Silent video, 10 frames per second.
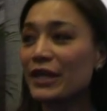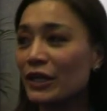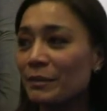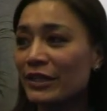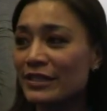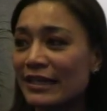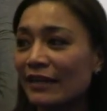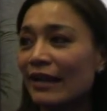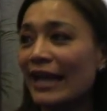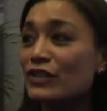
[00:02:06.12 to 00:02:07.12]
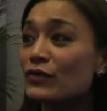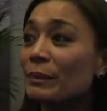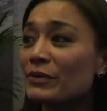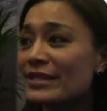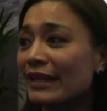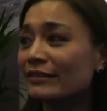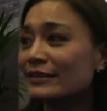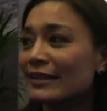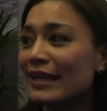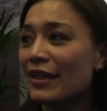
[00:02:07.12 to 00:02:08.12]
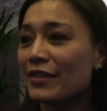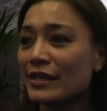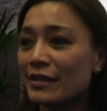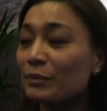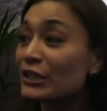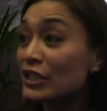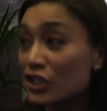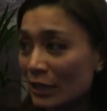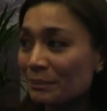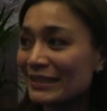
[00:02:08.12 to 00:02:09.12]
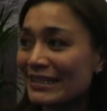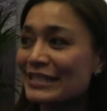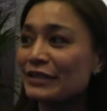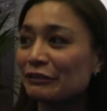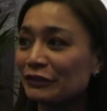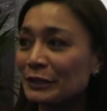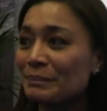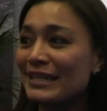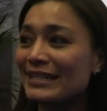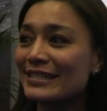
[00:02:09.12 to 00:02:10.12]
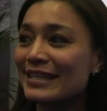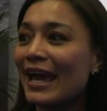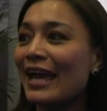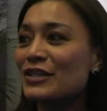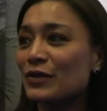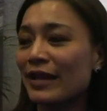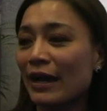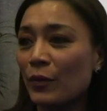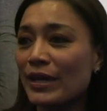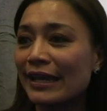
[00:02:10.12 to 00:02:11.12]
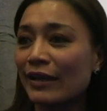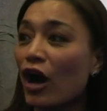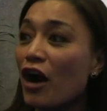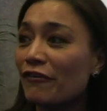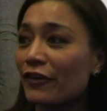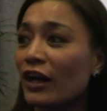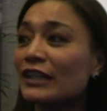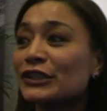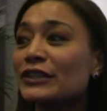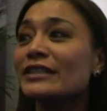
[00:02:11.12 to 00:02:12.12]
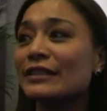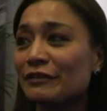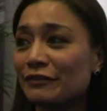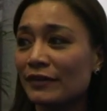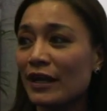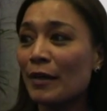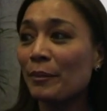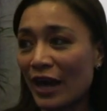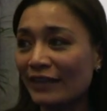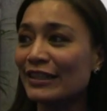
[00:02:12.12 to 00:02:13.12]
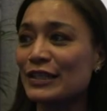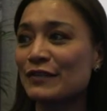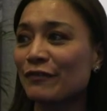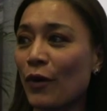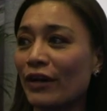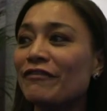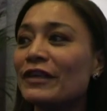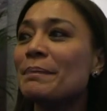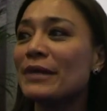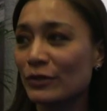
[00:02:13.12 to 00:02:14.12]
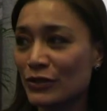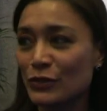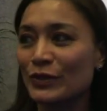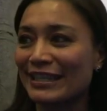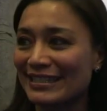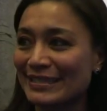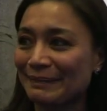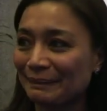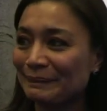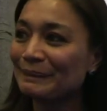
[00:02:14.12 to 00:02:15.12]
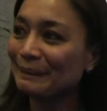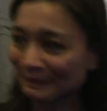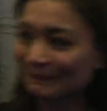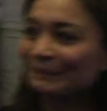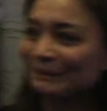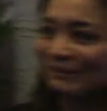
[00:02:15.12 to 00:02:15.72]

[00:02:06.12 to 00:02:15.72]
here because I'd like to represent the British companies in the Philippines yeah. so that we can offer alternative products for the Filipino students. Right, okay.